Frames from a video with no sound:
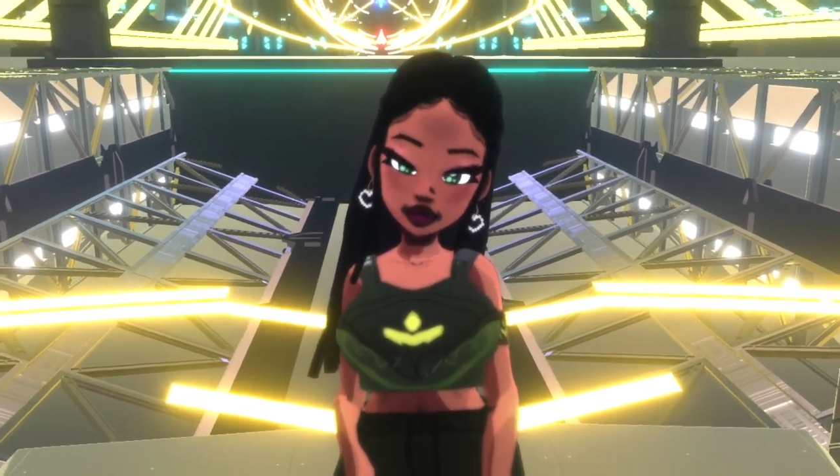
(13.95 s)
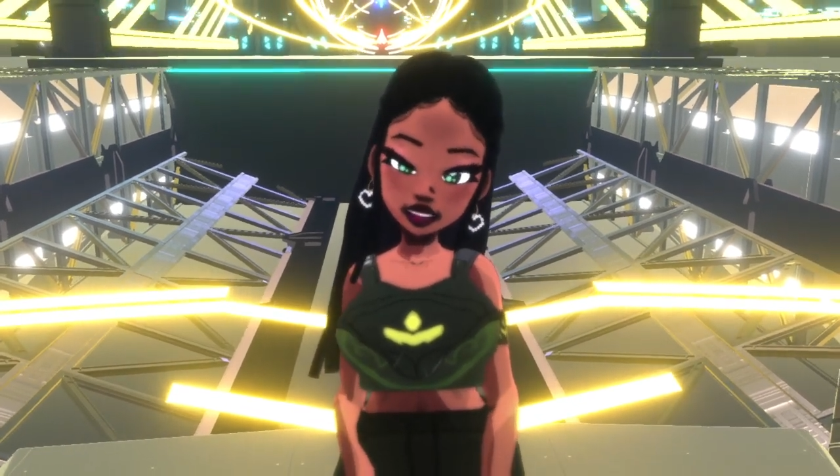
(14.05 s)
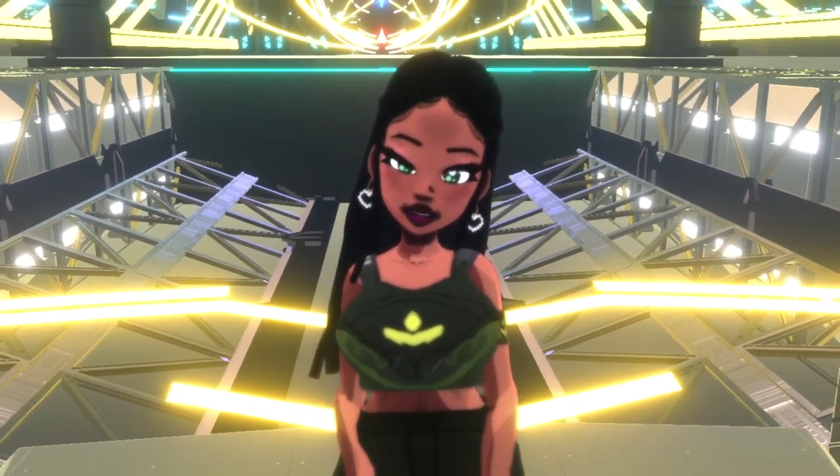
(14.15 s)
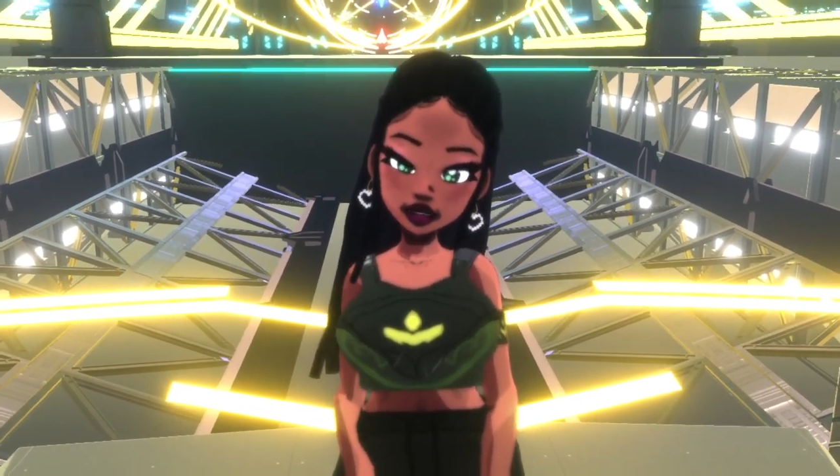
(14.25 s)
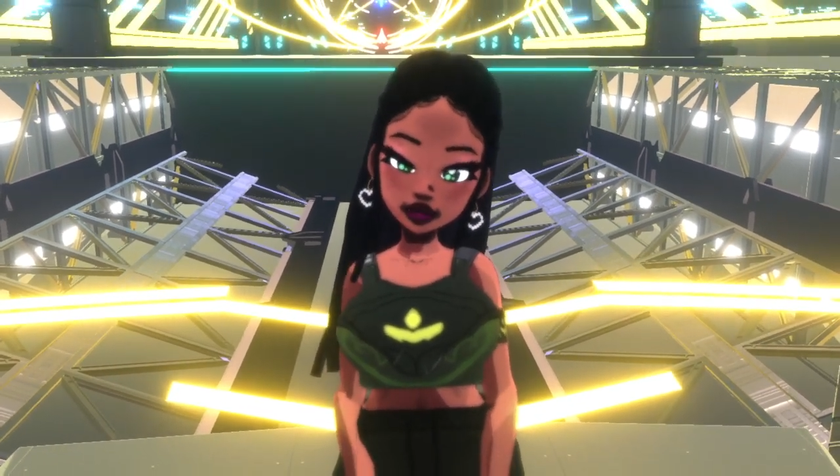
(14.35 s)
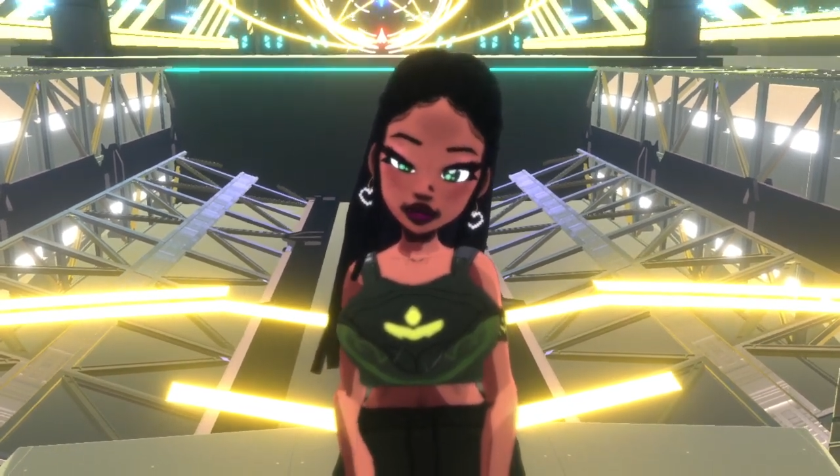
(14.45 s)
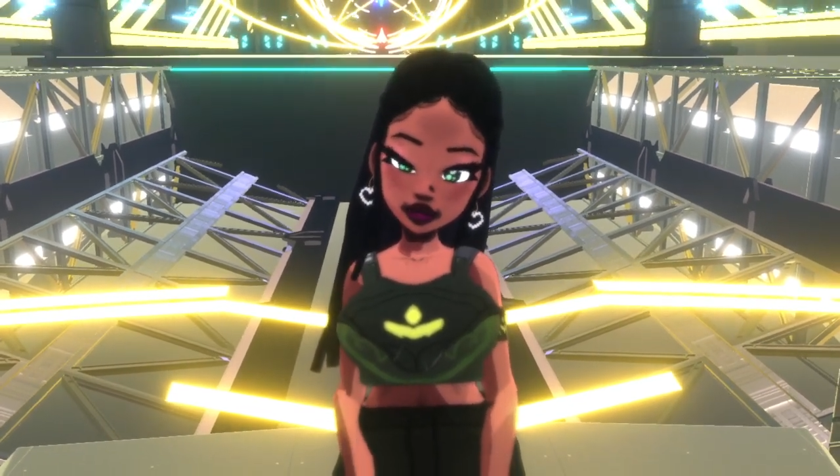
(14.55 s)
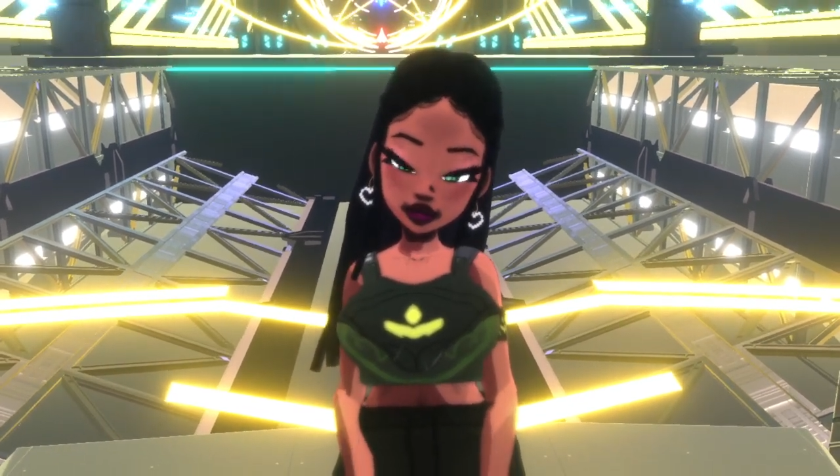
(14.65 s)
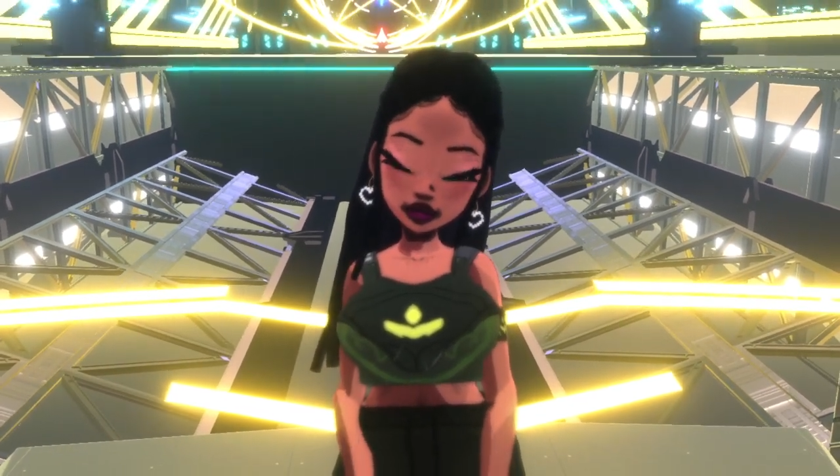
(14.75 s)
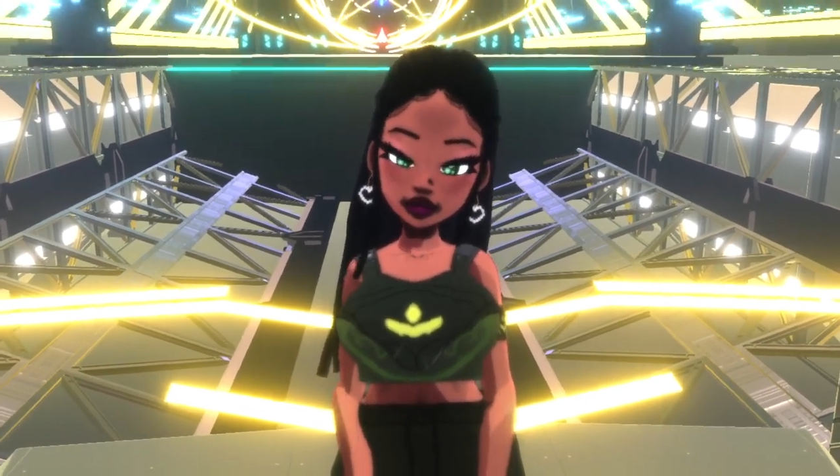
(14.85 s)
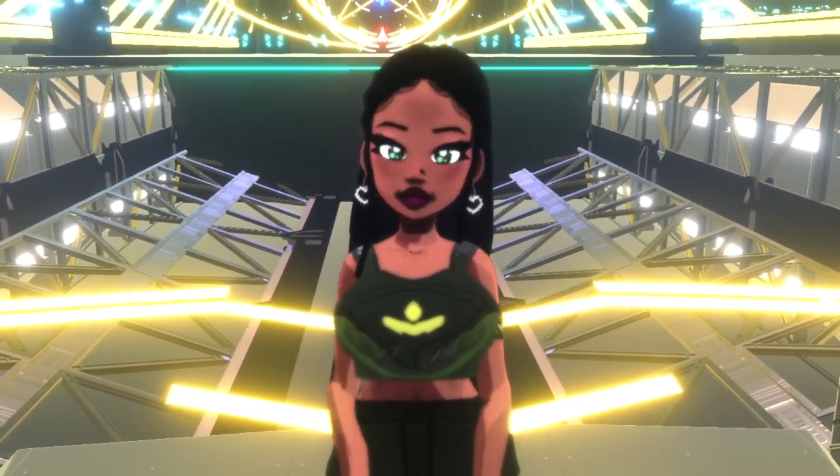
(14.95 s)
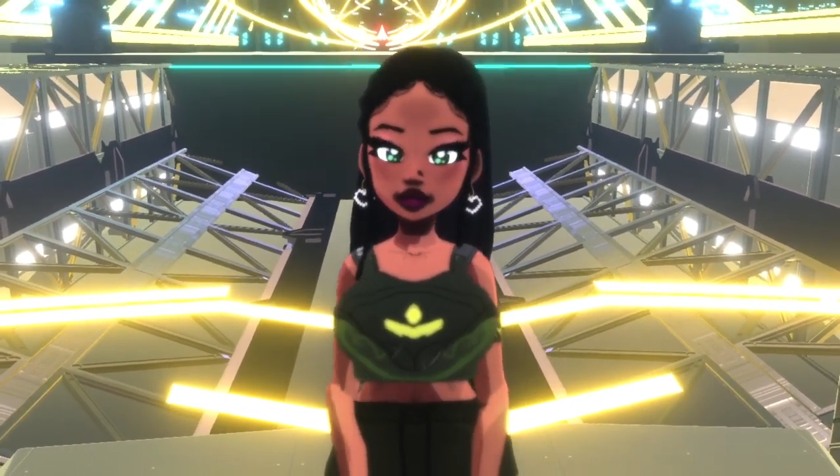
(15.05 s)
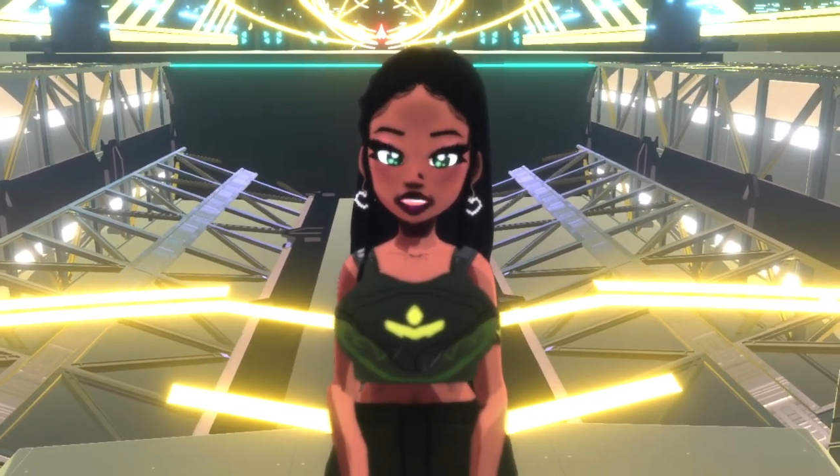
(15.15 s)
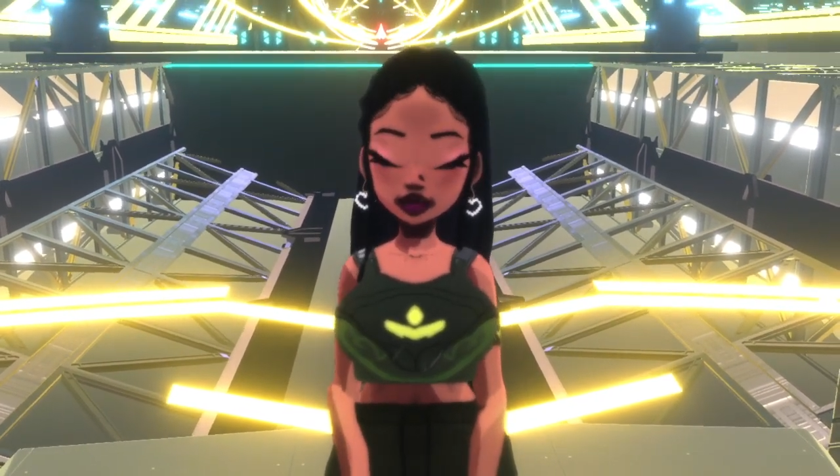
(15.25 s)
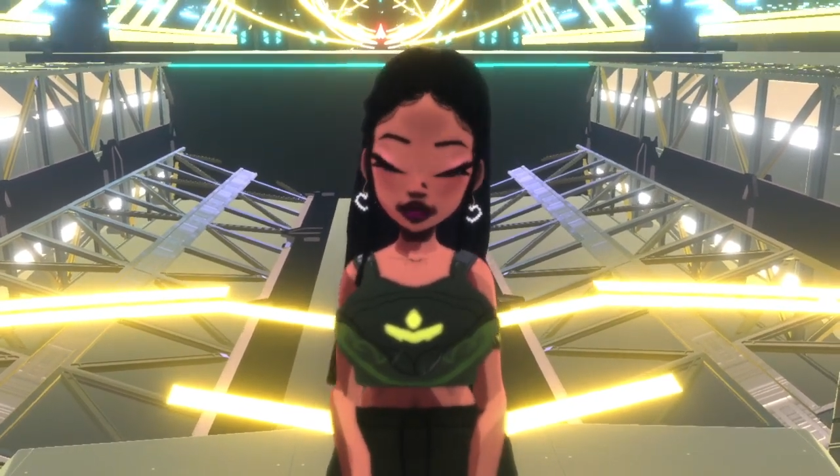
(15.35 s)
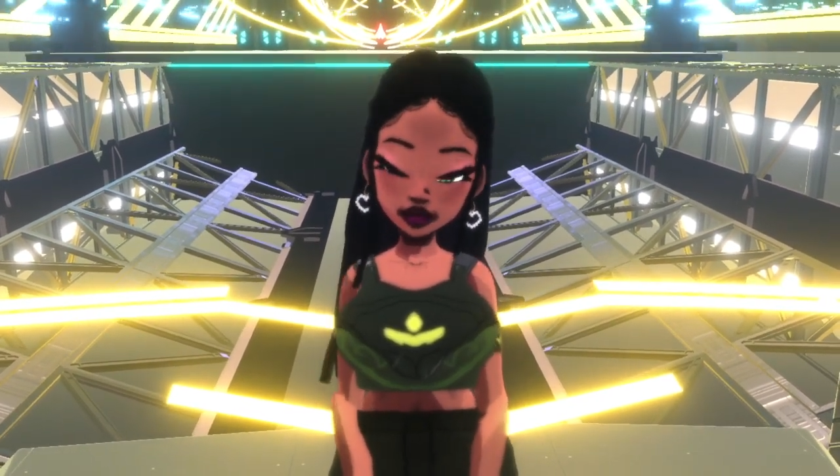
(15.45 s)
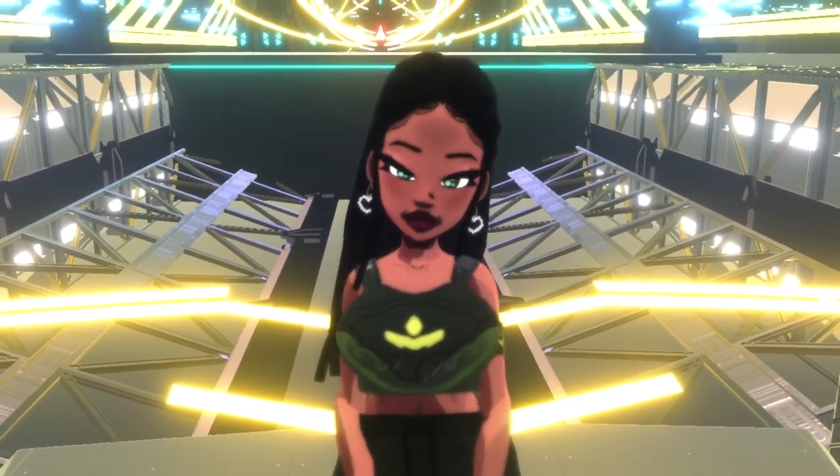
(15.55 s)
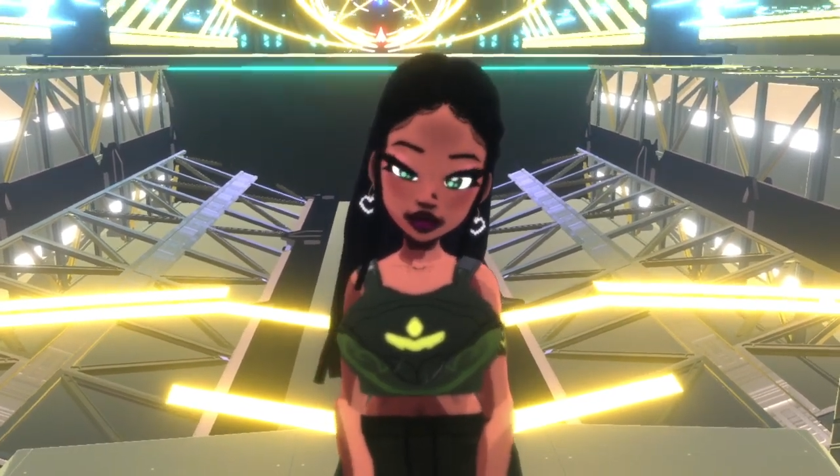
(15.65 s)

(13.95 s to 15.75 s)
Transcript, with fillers: um, quote.